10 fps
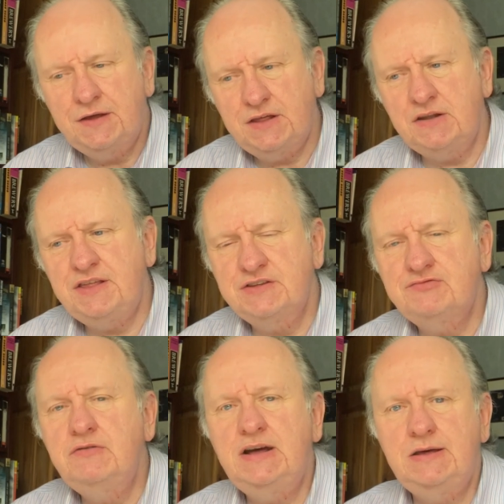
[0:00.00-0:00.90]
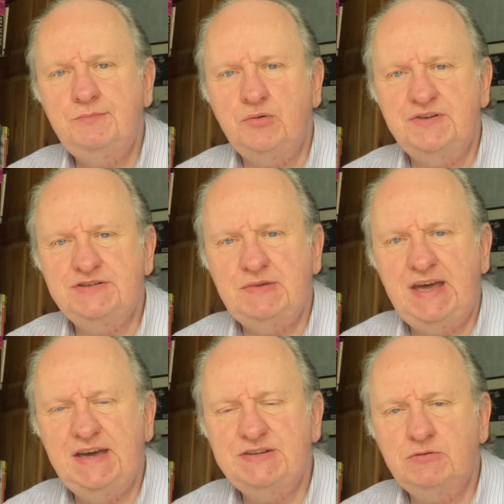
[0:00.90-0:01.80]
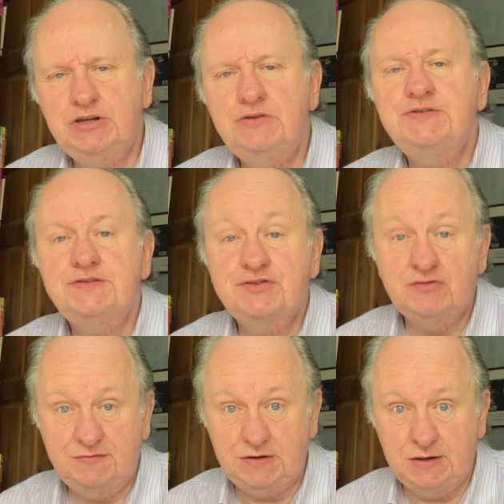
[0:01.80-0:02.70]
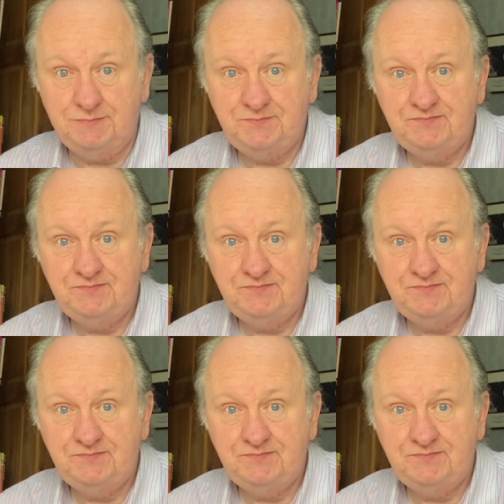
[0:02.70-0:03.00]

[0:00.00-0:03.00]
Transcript: The only thing that's really important to me is when you use Scrivener.